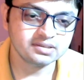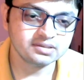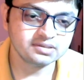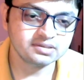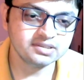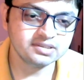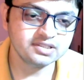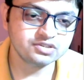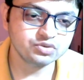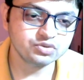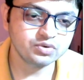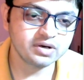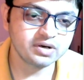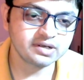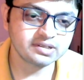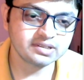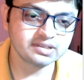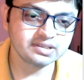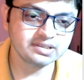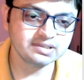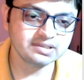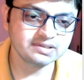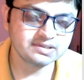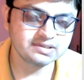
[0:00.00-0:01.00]
This work
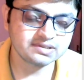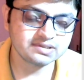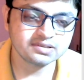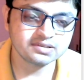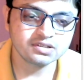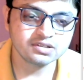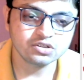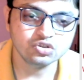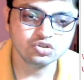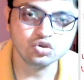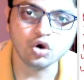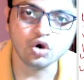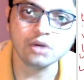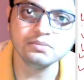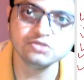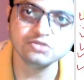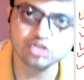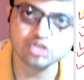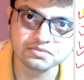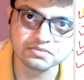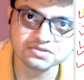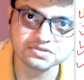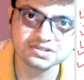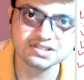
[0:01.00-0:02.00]
is Noam
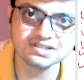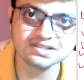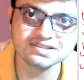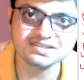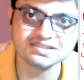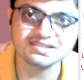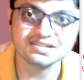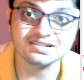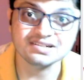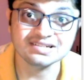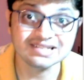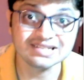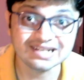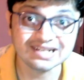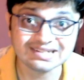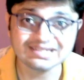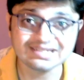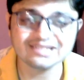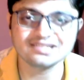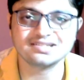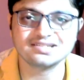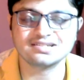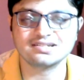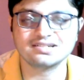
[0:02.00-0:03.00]
Chomsky's
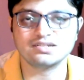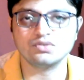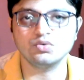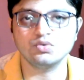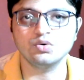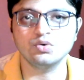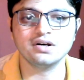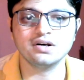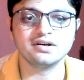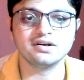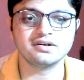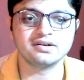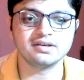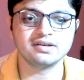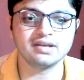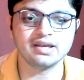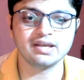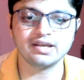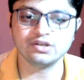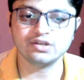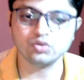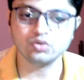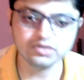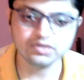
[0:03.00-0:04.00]
latest work,
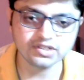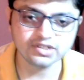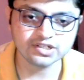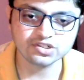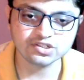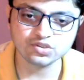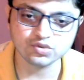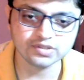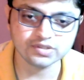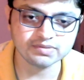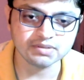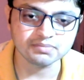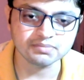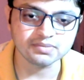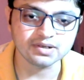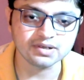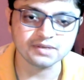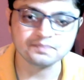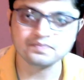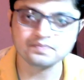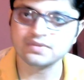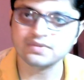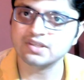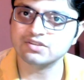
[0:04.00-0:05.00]
and we need to
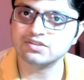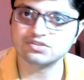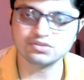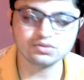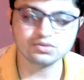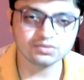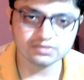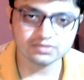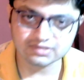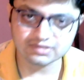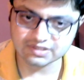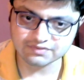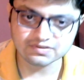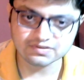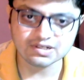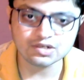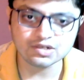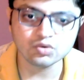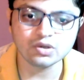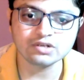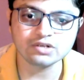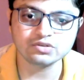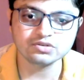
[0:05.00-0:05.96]
remember. So definitely one